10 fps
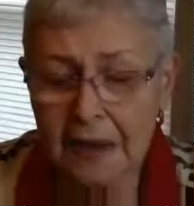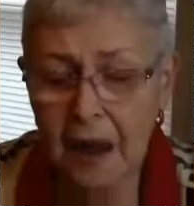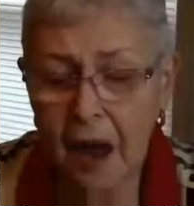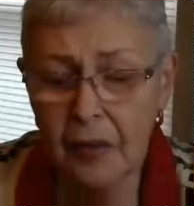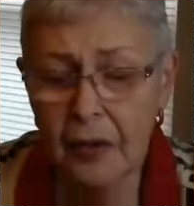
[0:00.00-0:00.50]

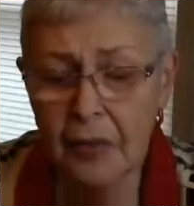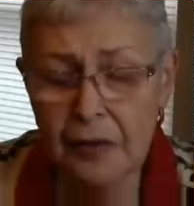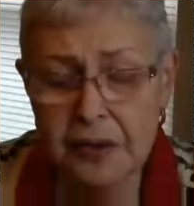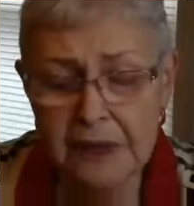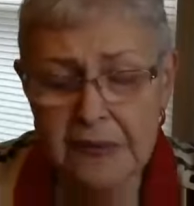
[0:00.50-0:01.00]
although there
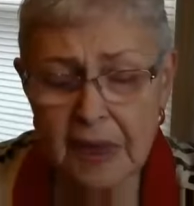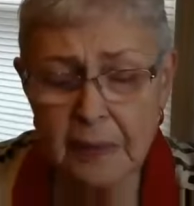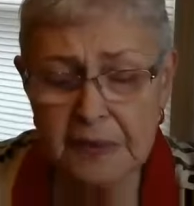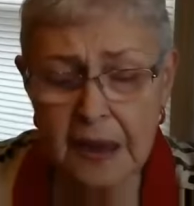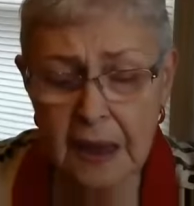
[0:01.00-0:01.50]
does
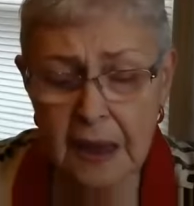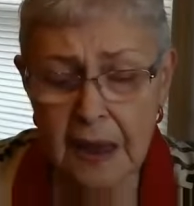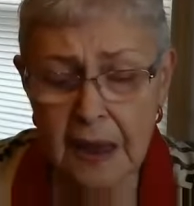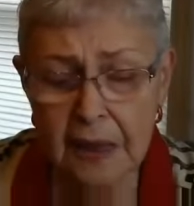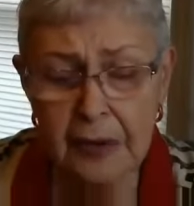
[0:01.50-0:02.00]
come
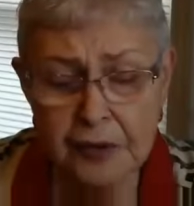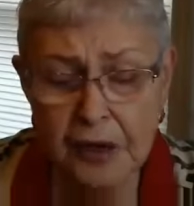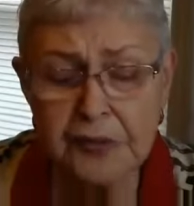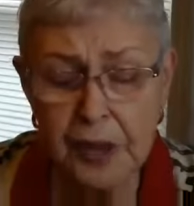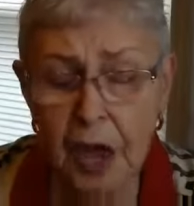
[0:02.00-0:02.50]

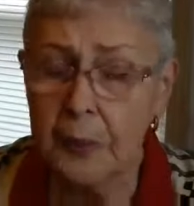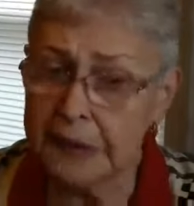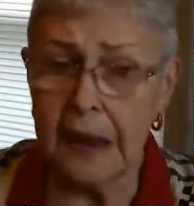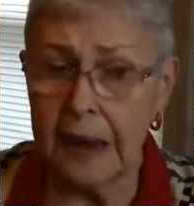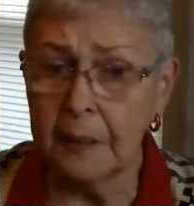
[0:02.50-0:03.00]
a
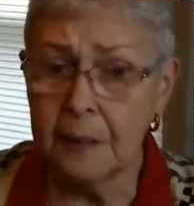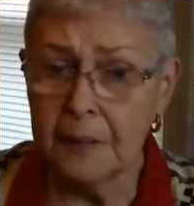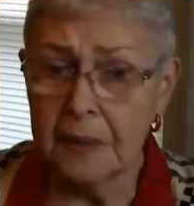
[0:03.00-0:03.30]
time